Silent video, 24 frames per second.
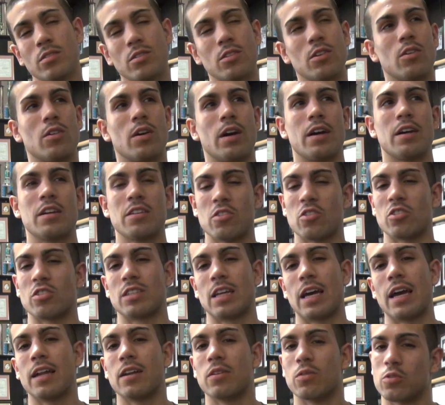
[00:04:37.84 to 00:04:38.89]
I
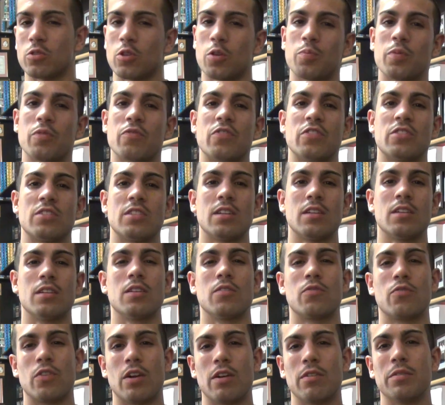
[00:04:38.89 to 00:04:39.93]
understand it was open facility
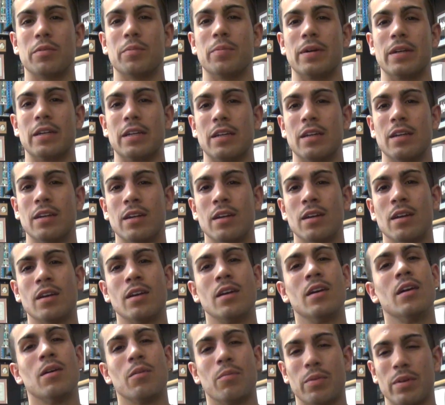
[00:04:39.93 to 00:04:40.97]
for everybody,
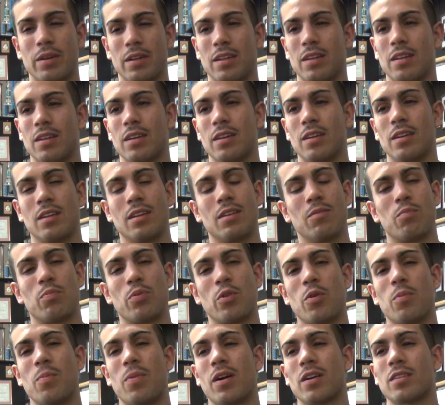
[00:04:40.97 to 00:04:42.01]
but in
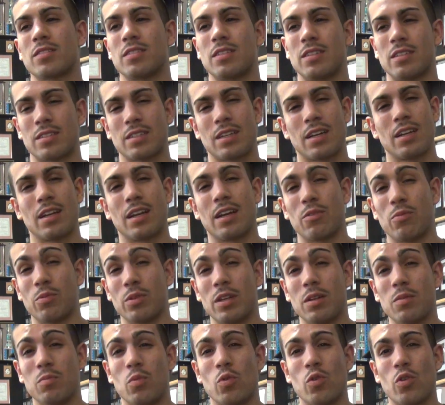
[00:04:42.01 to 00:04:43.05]
pro boxing, it's kind of like we
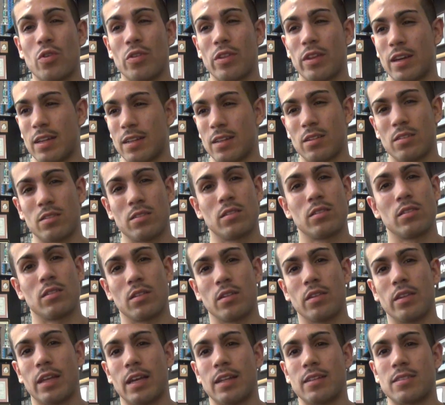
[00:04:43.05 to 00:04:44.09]
need more of
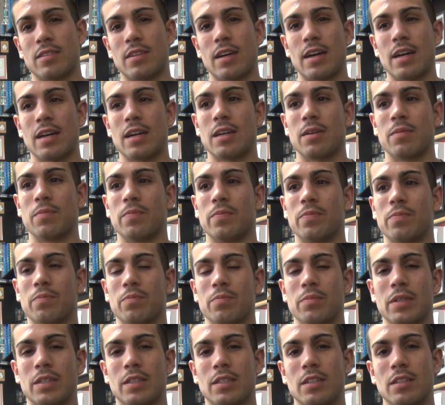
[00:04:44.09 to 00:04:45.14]
that time
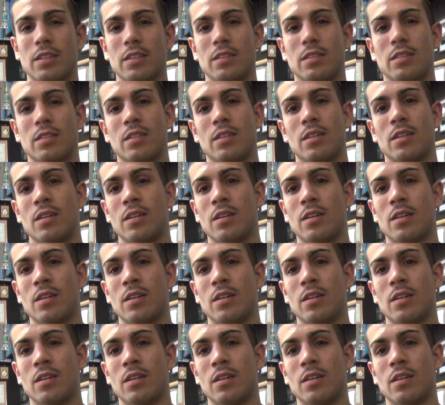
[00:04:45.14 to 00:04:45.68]
because.